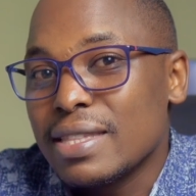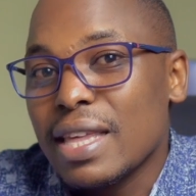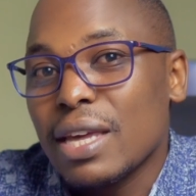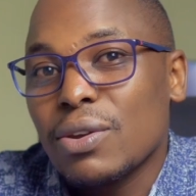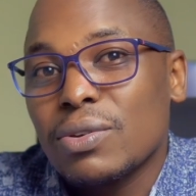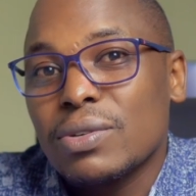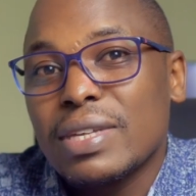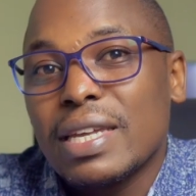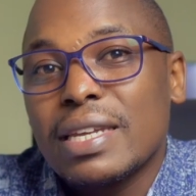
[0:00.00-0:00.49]
They're
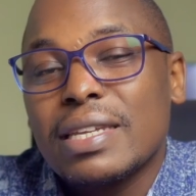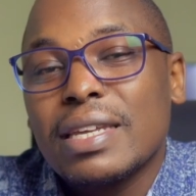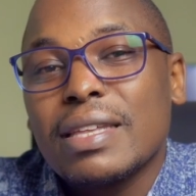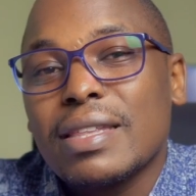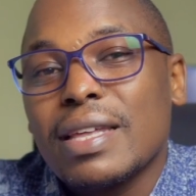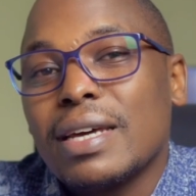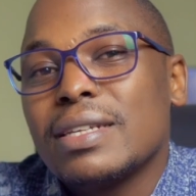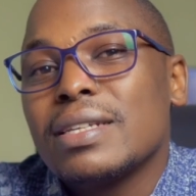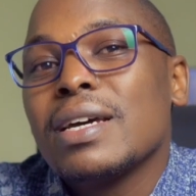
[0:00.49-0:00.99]
not getting
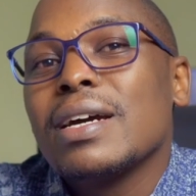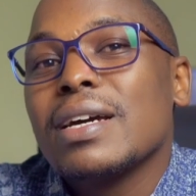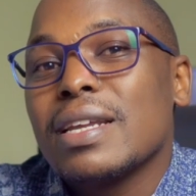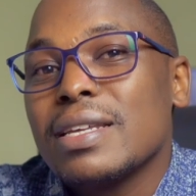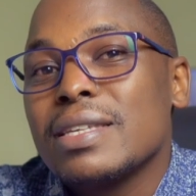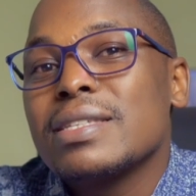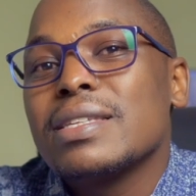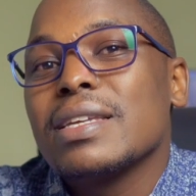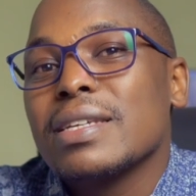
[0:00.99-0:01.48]
that
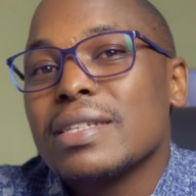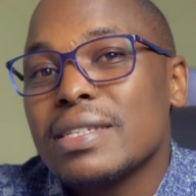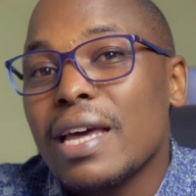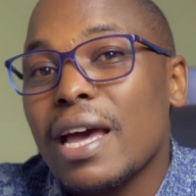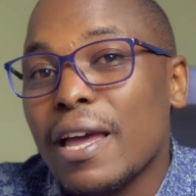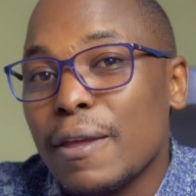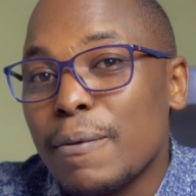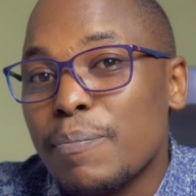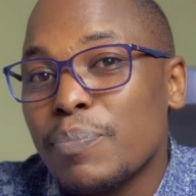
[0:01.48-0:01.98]
resting
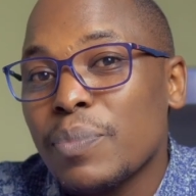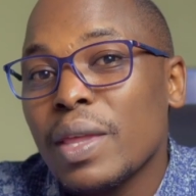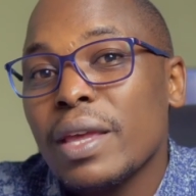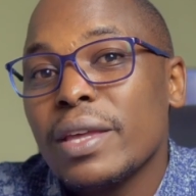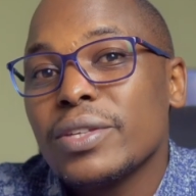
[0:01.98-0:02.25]
time.